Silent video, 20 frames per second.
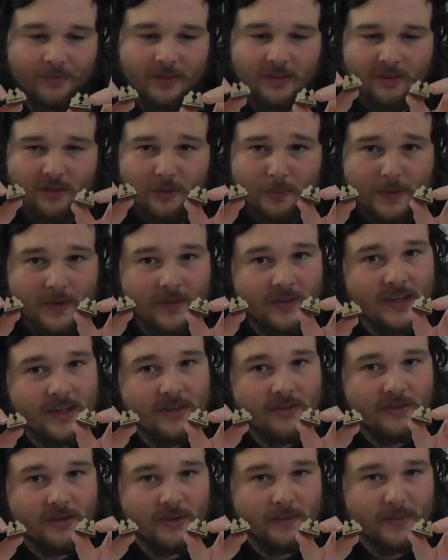Just put
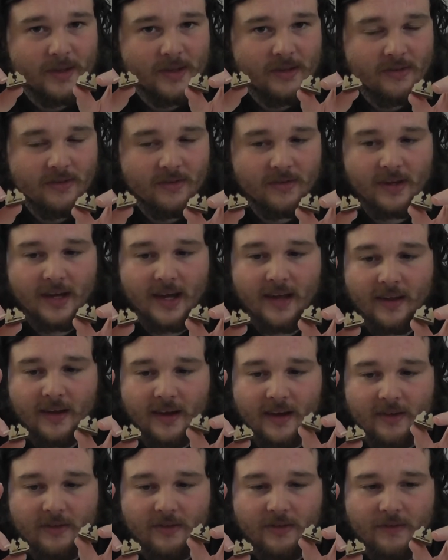these 2 pieces together
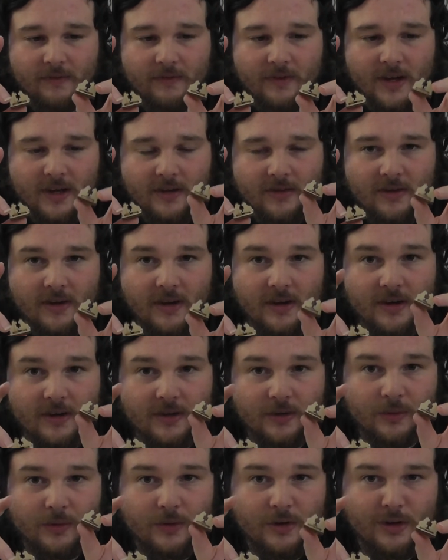and it's the first
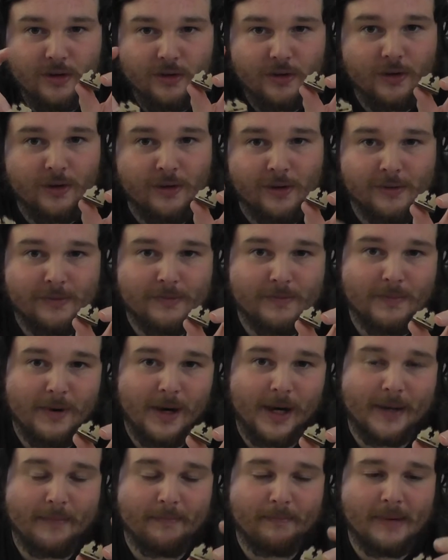hurdle not of
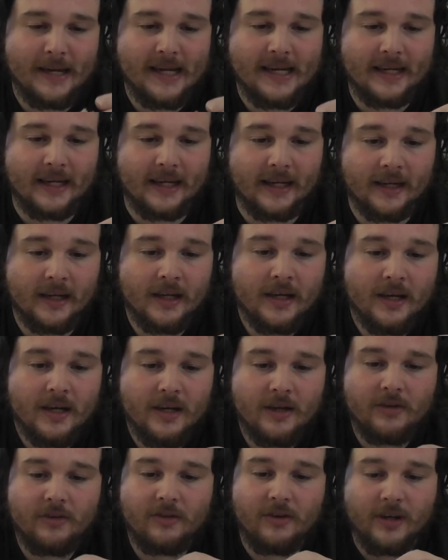my making.
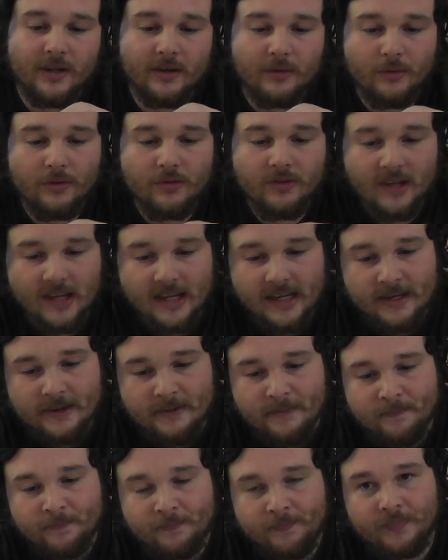So you'll see
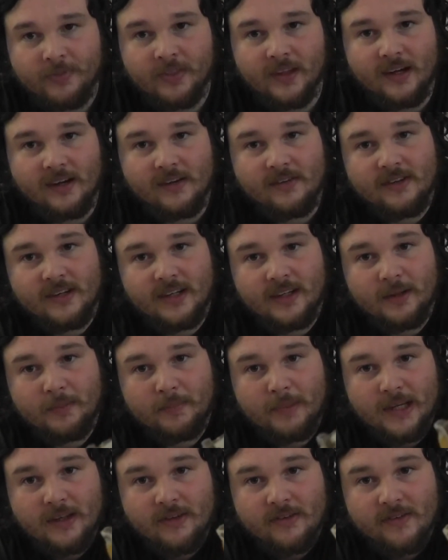there's a little
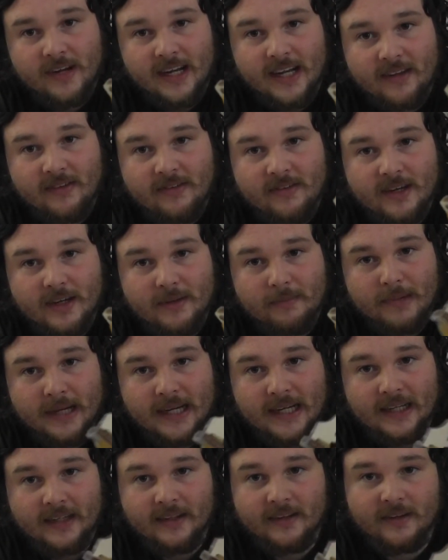piece of elastic
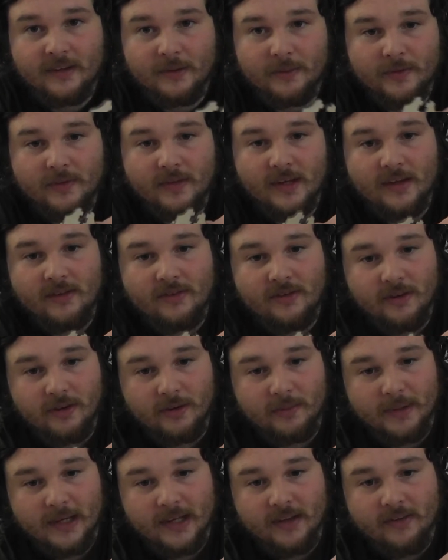band with these
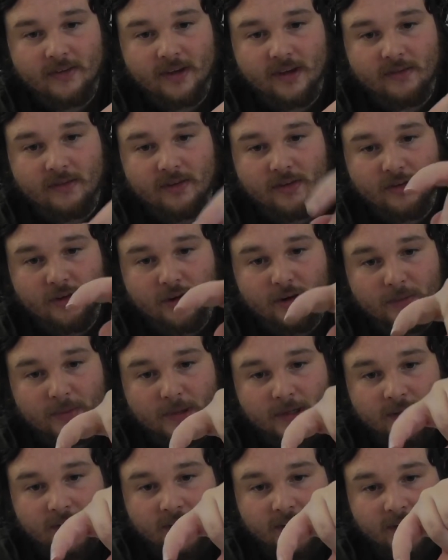2 bits over the
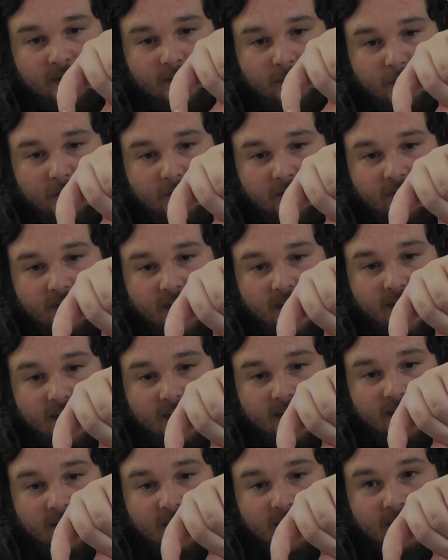top, which
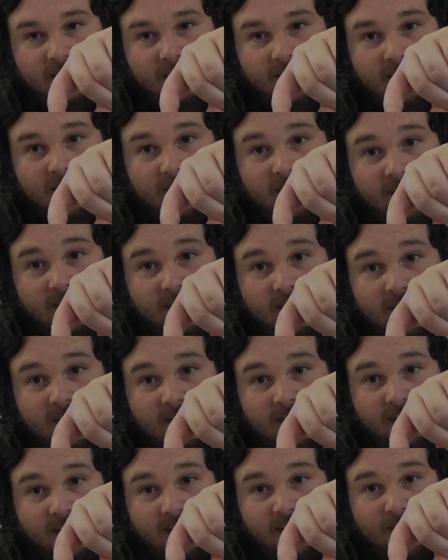then
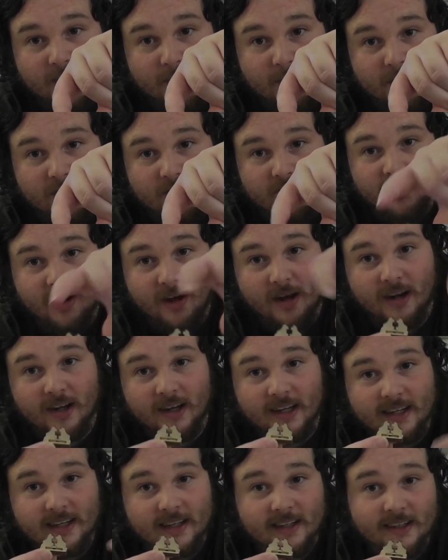kind of open and shut
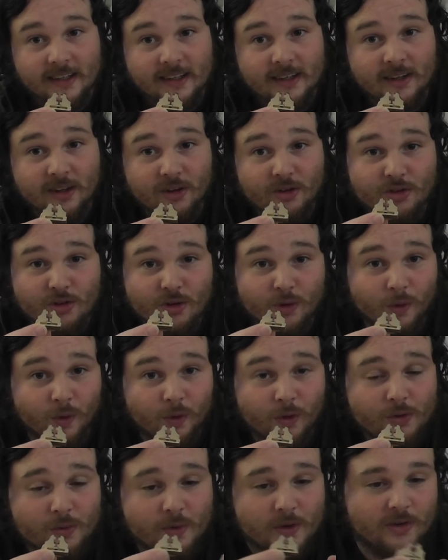like little
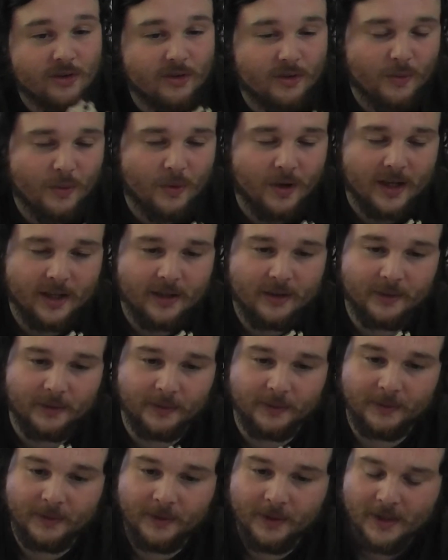jaws, which is quite
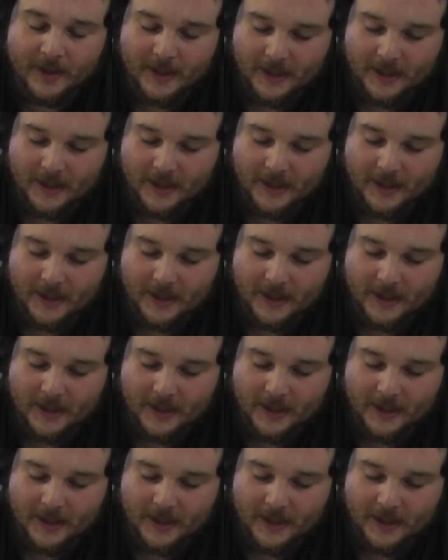cool.